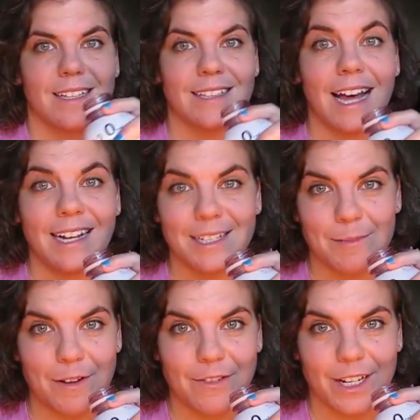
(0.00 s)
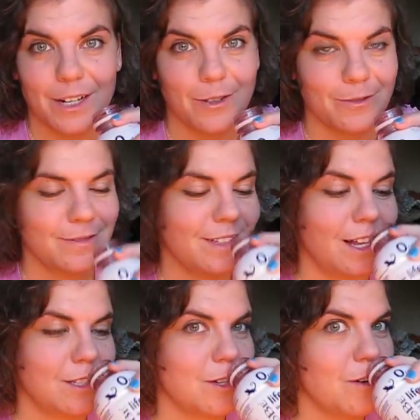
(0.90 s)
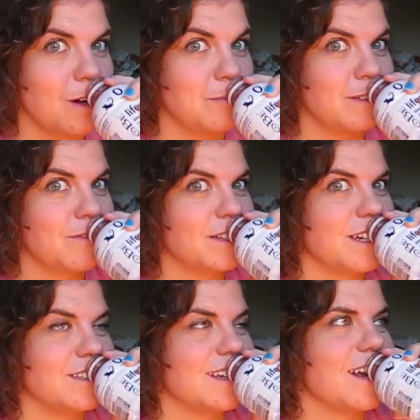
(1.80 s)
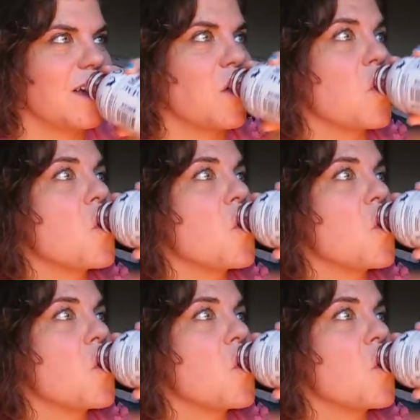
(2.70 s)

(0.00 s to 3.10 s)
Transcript: that is my video. Not so uplifting today.